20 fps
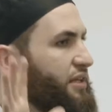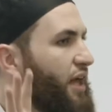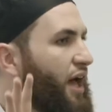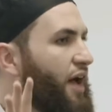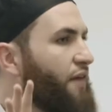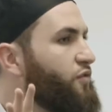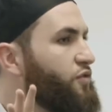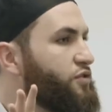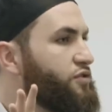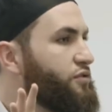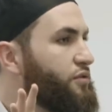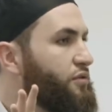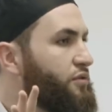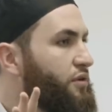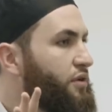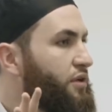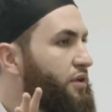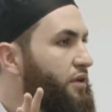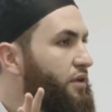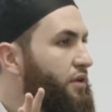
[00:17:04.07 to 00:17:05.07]
and a half or so.
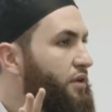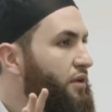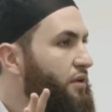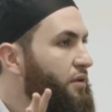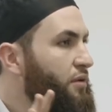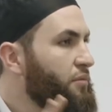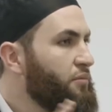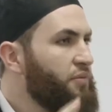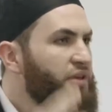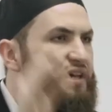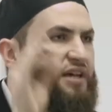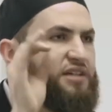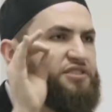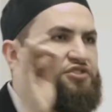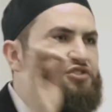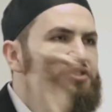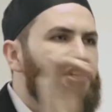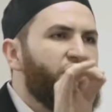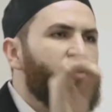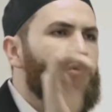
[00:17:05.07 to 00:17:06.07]
Be
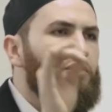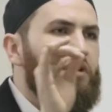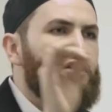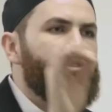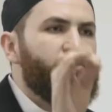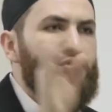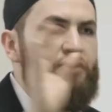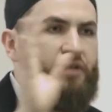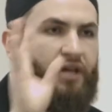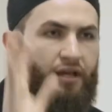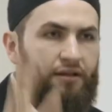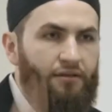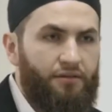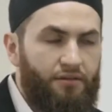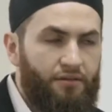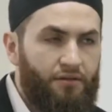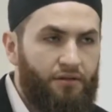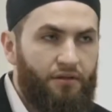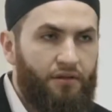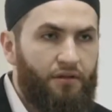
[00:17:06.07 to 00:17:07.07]
as genuine as you can.
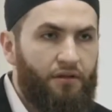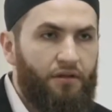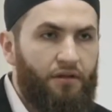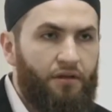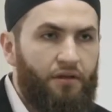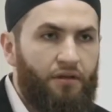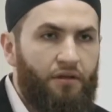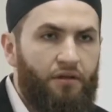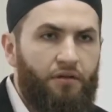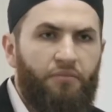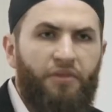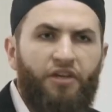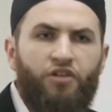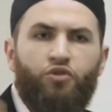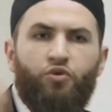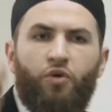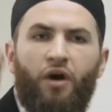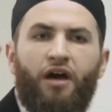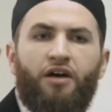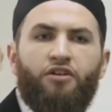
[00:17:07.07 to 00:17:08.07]

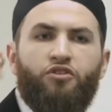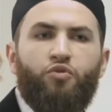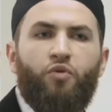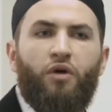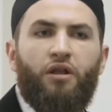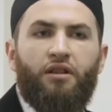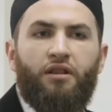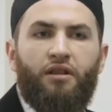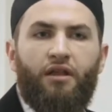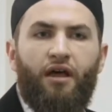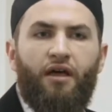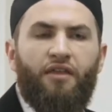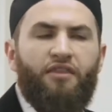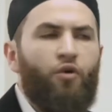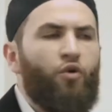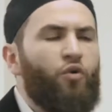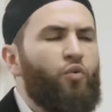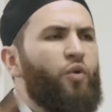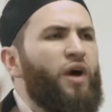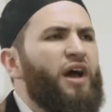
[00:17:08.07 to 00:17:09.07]
Make dua to Allah,
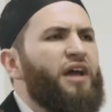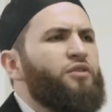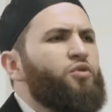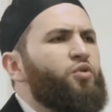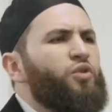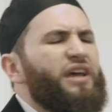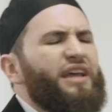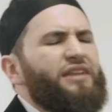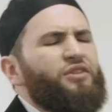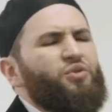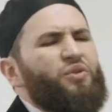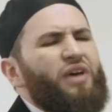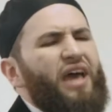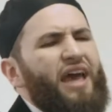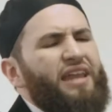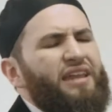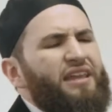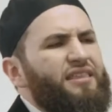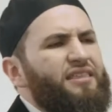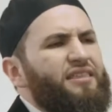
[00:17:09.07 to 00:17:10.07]
the one who can do
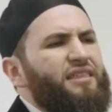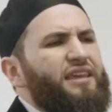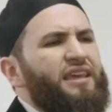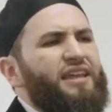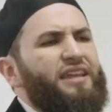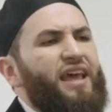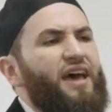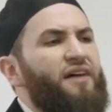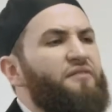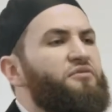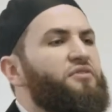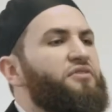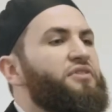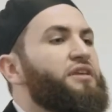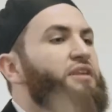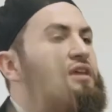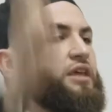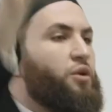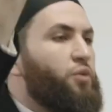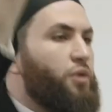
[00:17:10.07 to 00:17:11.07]
anything and
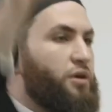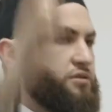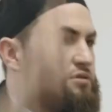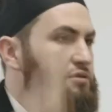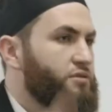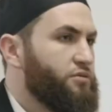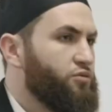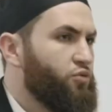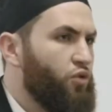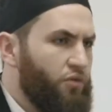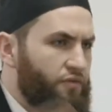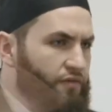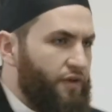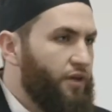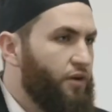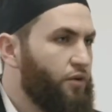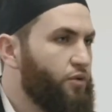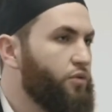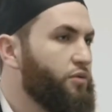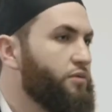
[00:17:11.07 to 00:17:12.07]
everything He wants. Kun
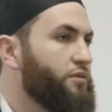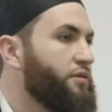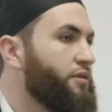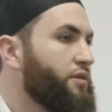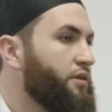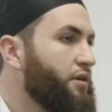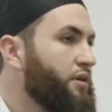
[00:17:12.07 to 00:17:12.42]
fayakun.